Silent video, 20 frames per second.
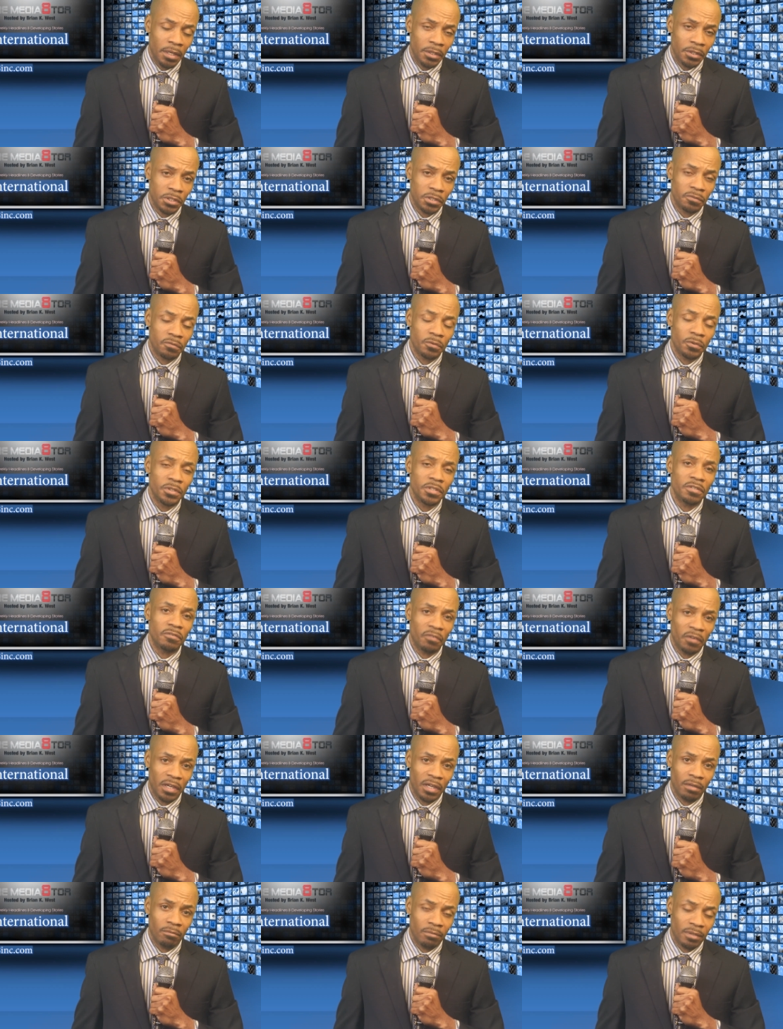just for his
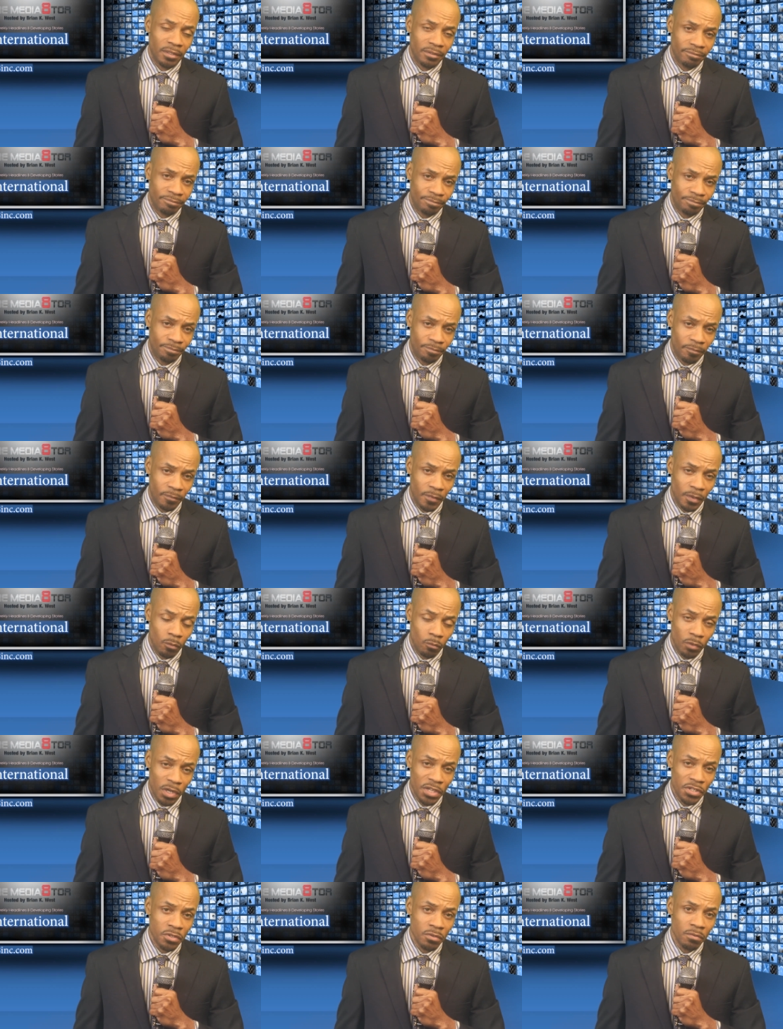family.
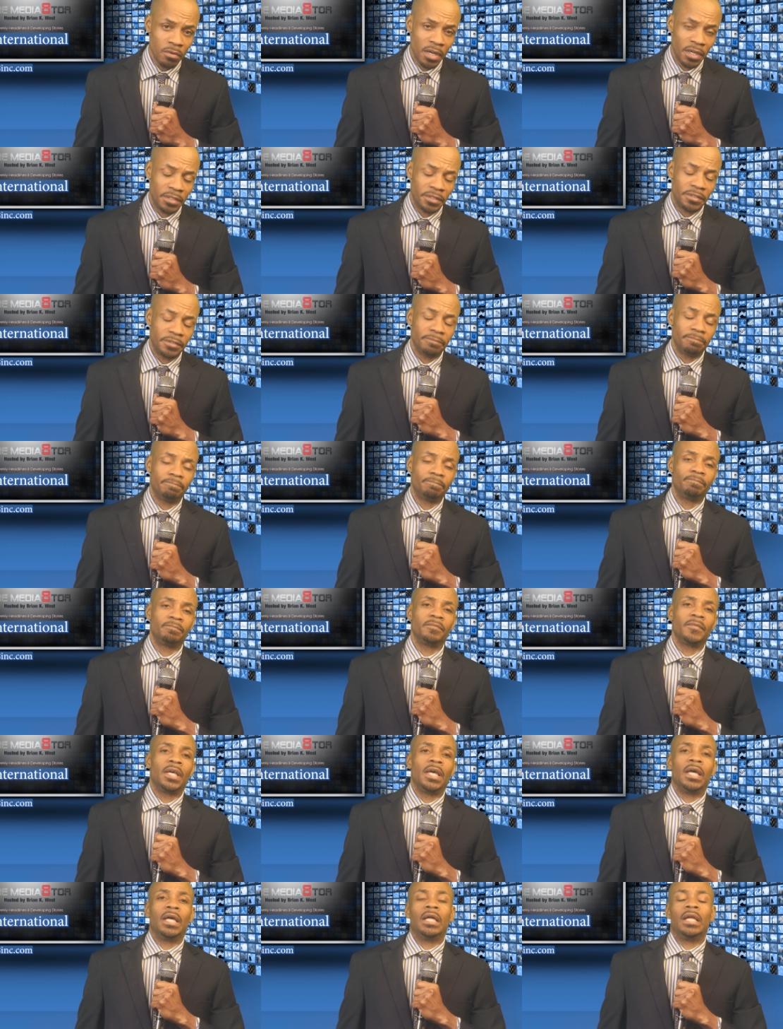Resurrected.
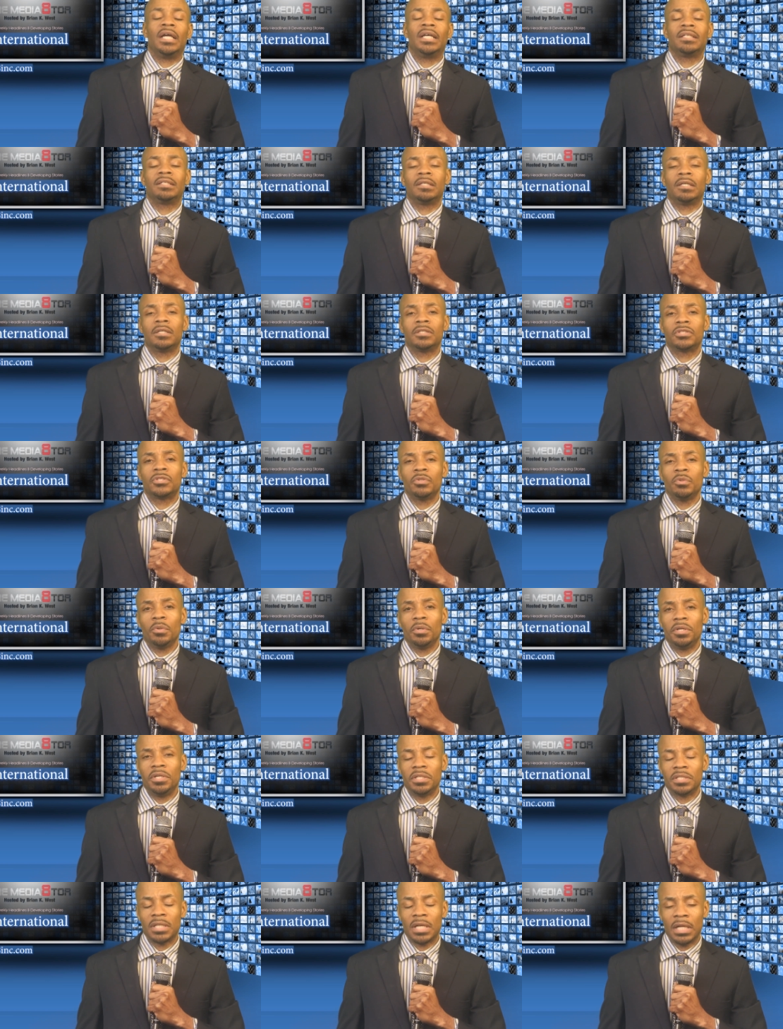I saw a story
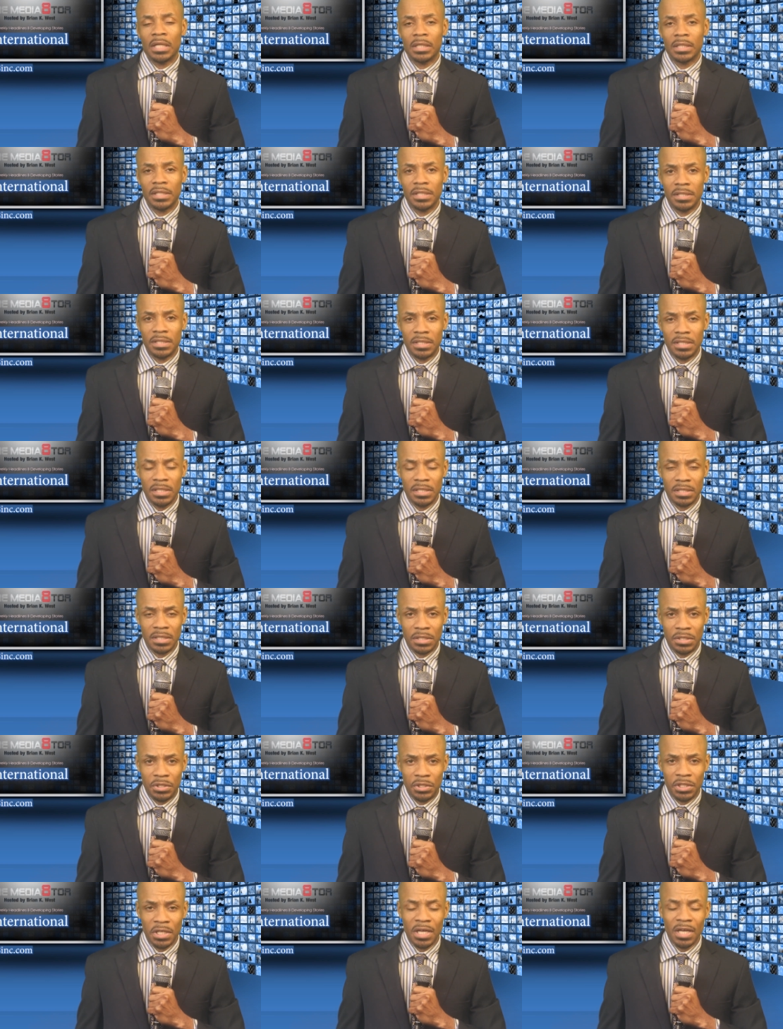this holiday season.
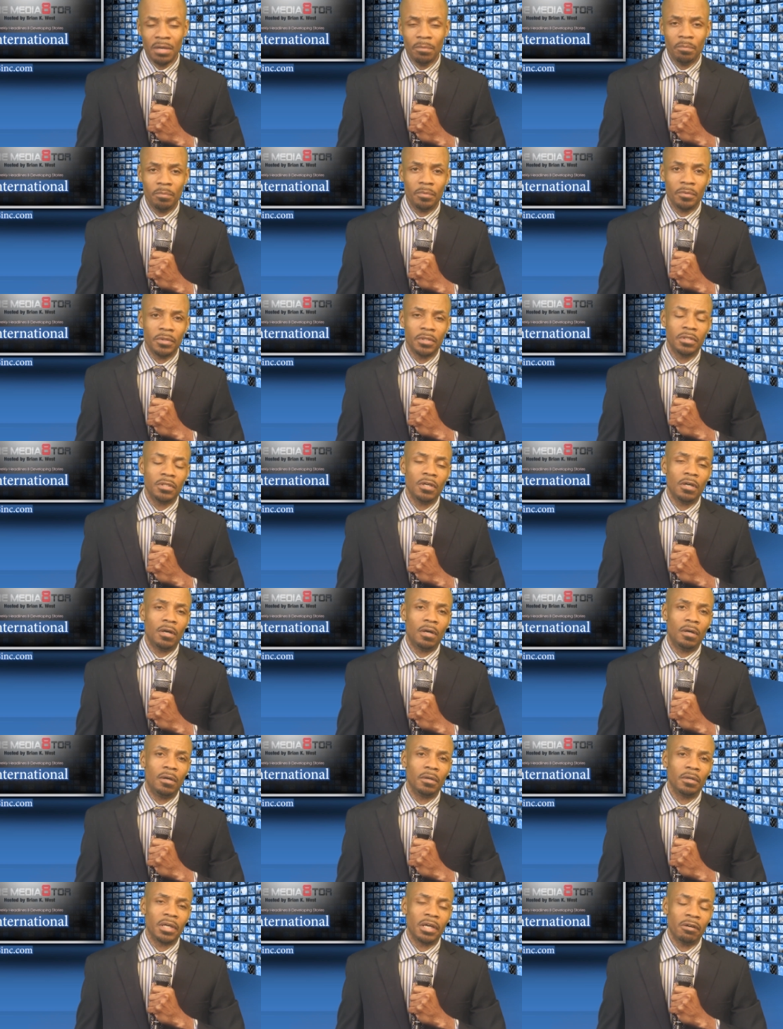Champ the
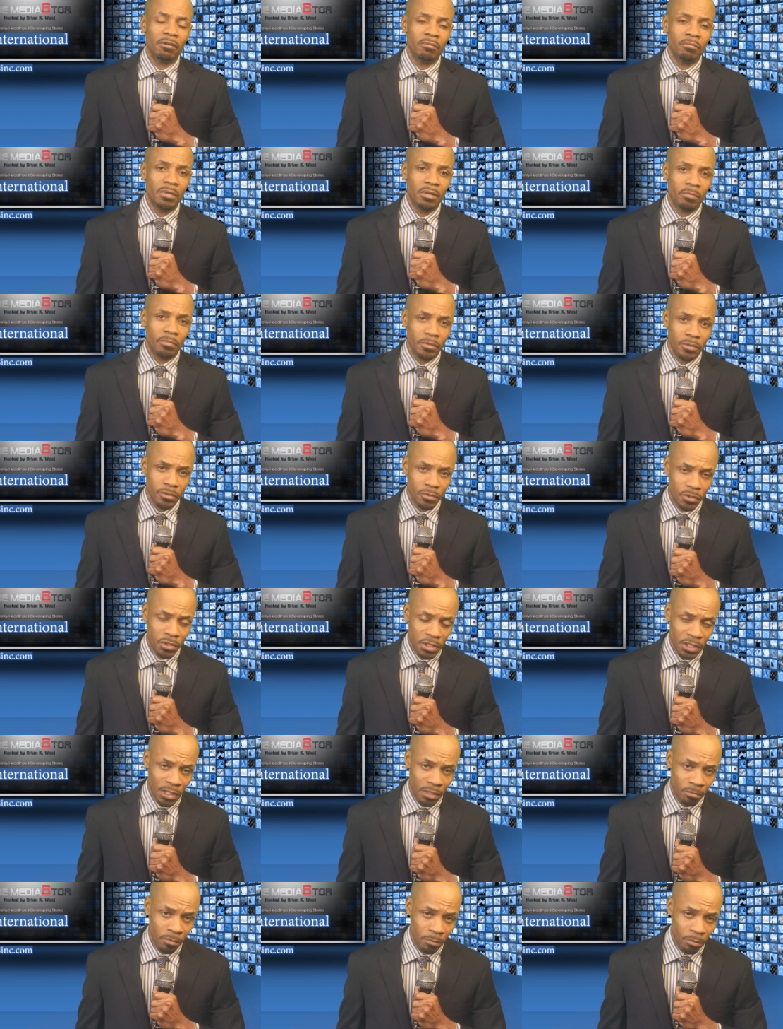dog. I remember you,
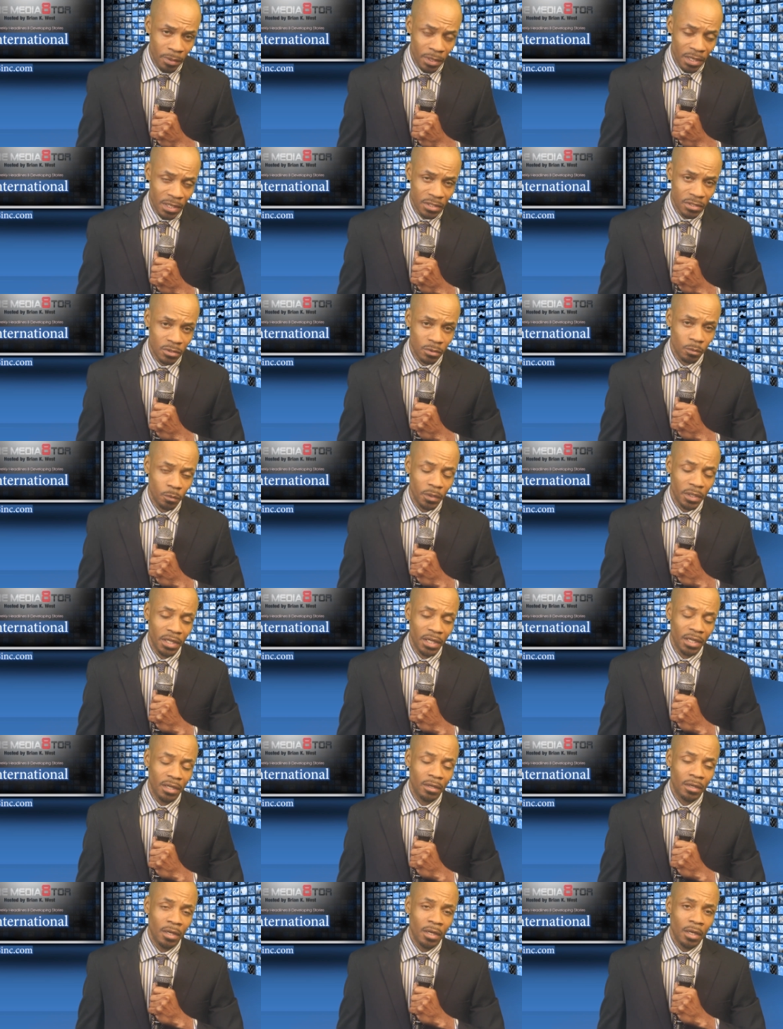Champ. He passed away